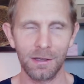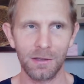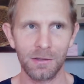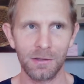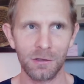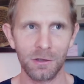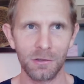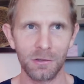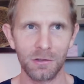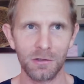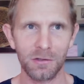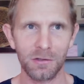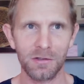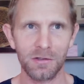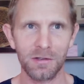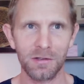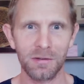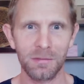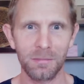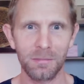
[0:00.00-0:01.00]
it's not
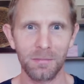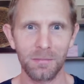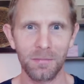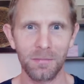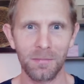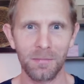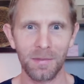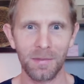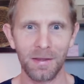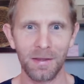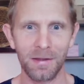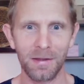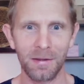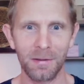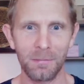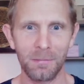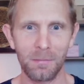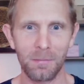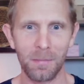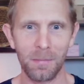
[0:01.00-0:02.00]
just
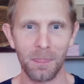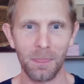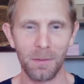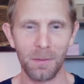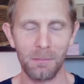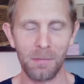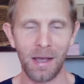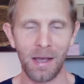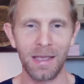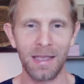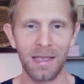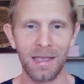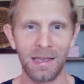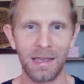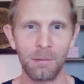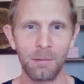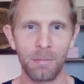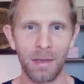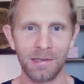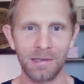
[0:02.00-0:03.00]
my
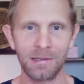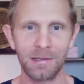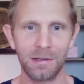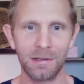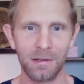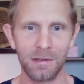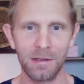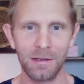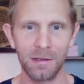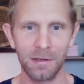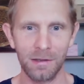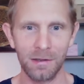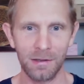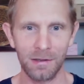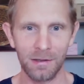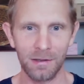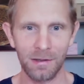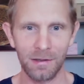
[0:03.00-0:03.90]
incapacity